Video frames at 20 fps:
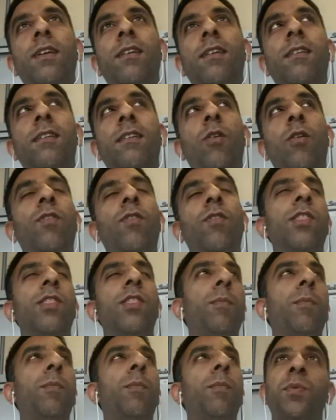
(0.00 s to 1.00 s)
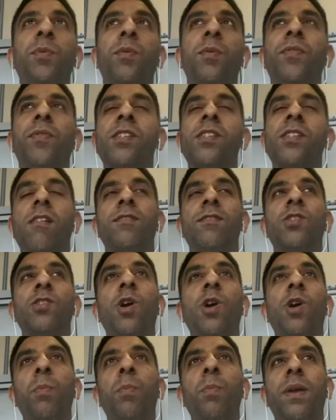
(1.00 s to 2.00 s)
or rather not people, there's a lot of
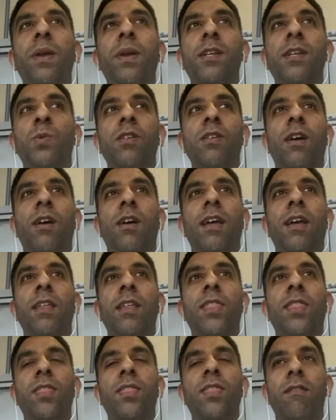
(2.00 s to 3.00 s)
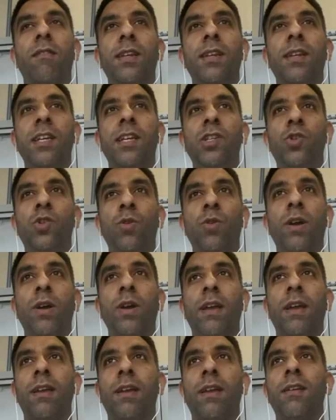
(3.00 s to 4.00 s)
topics which I thoroughly
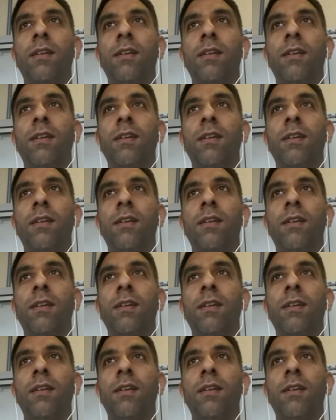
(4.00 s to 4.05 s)
enjoy.